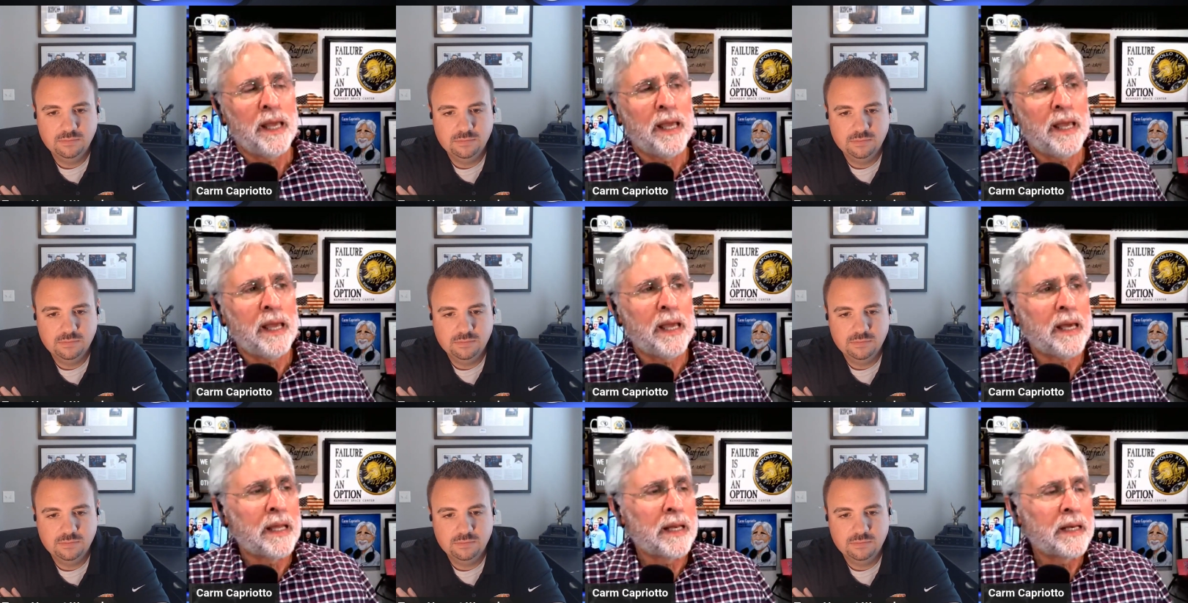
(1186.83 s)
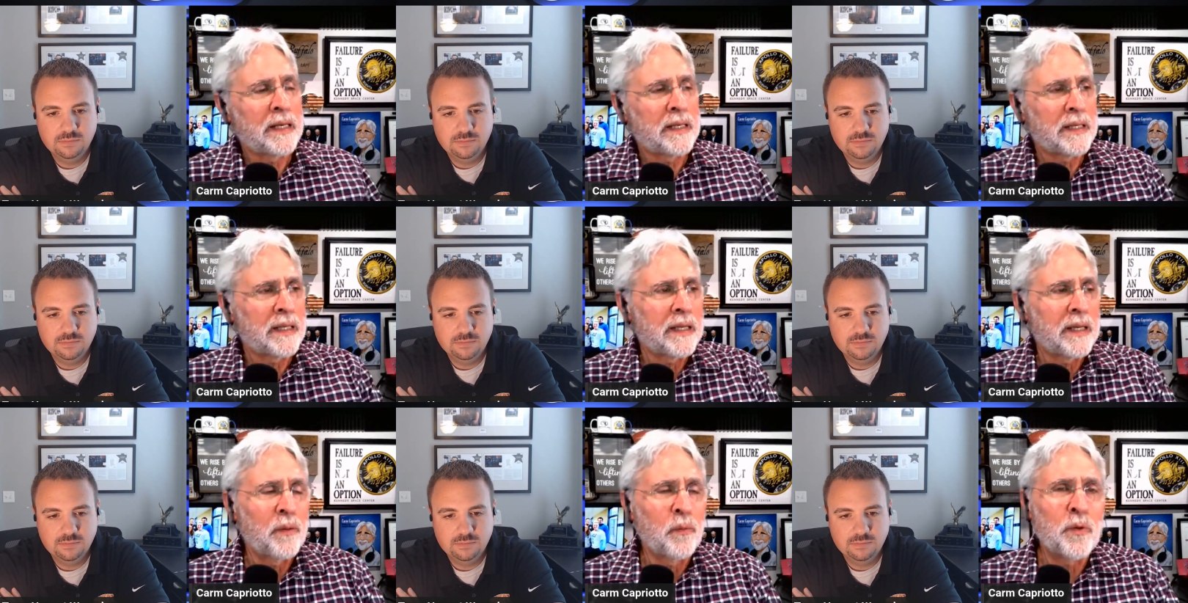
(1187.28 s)

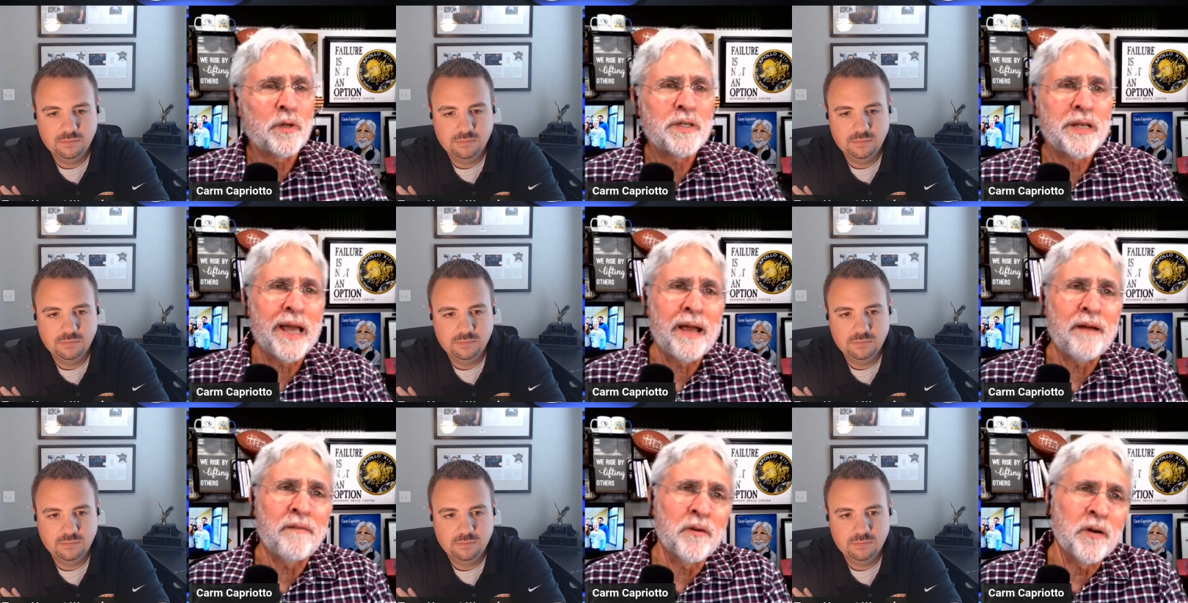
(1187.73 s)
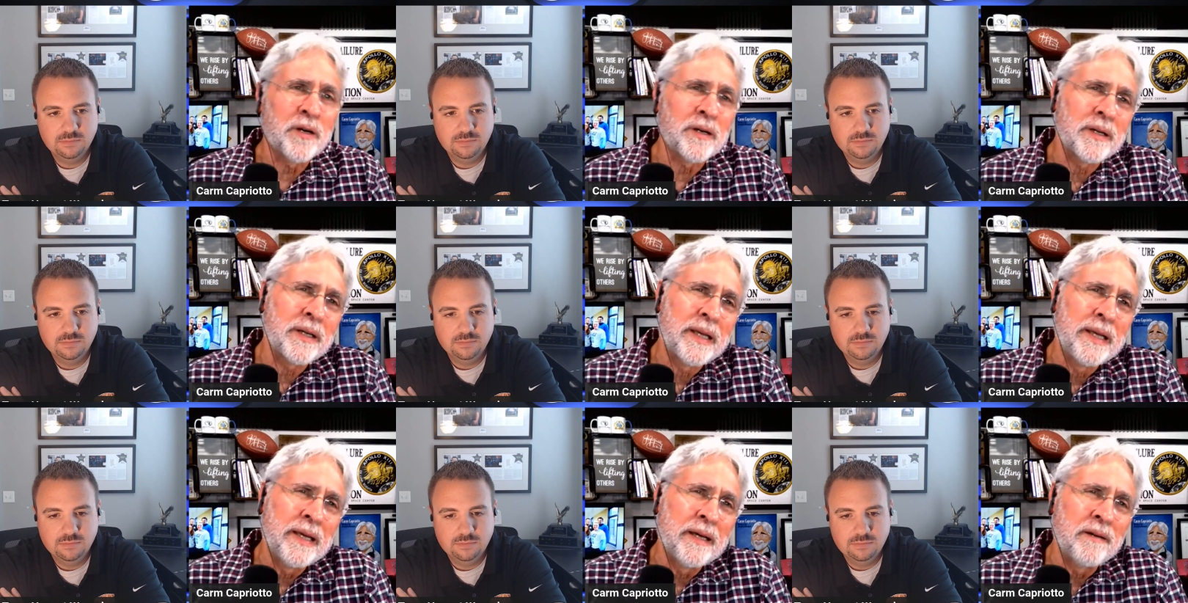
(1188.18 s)
Speaker 1: And would you ever
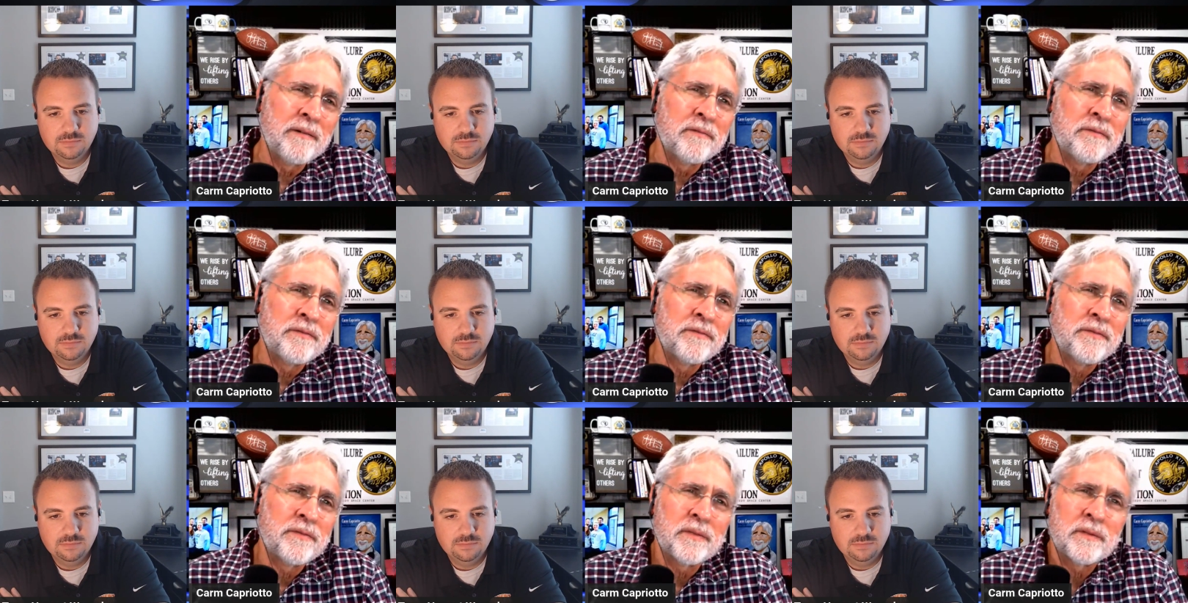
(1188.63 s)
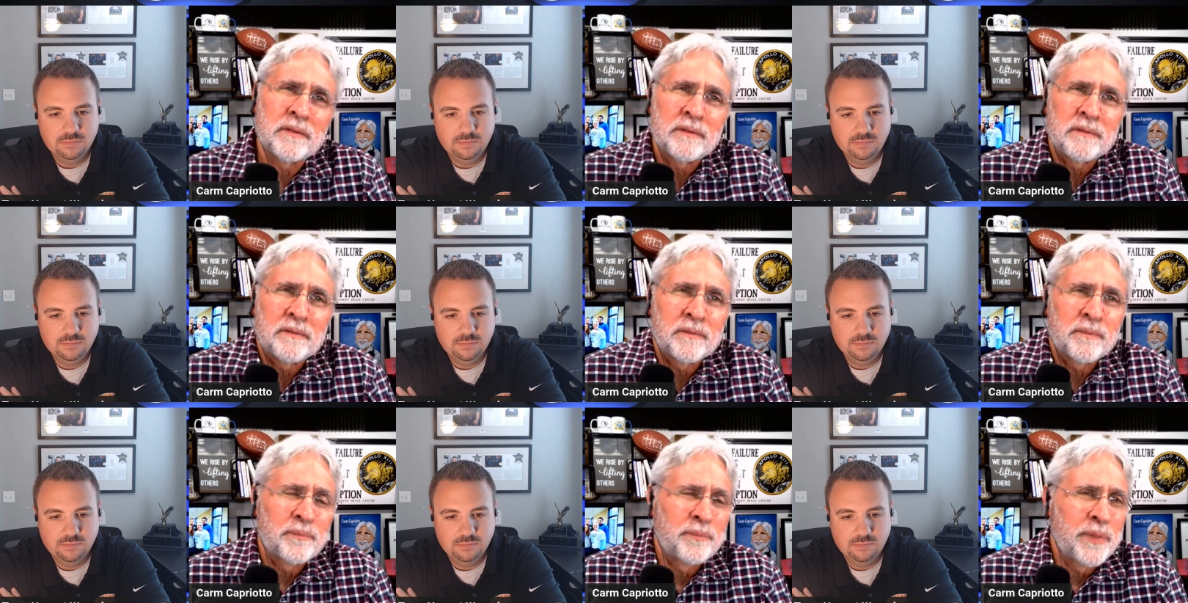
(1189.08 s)
give
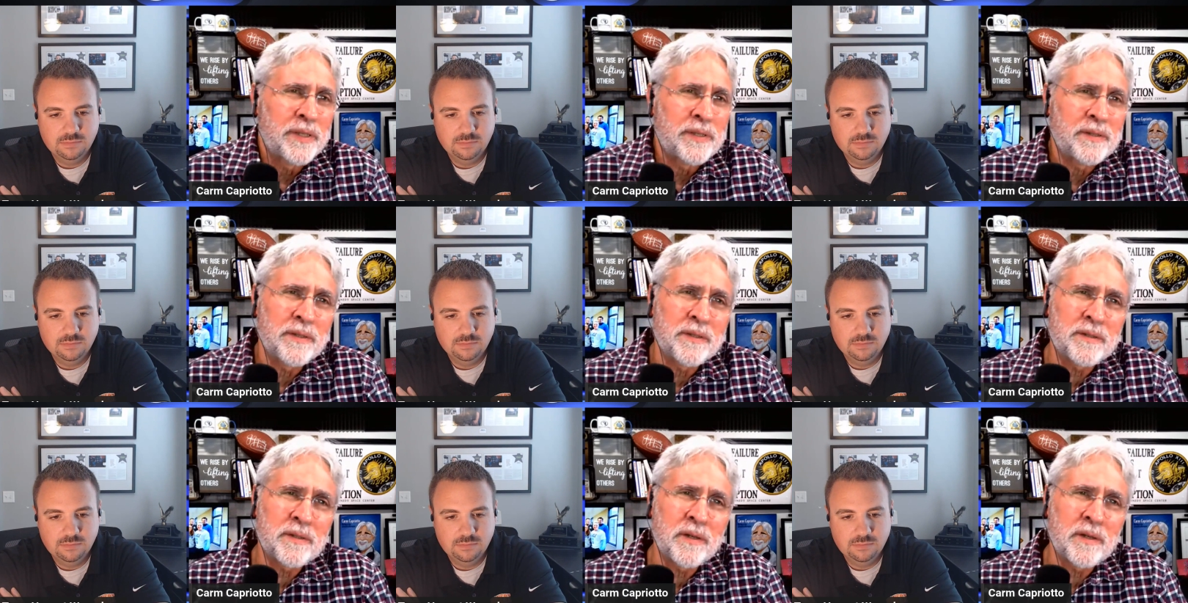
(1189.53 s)
business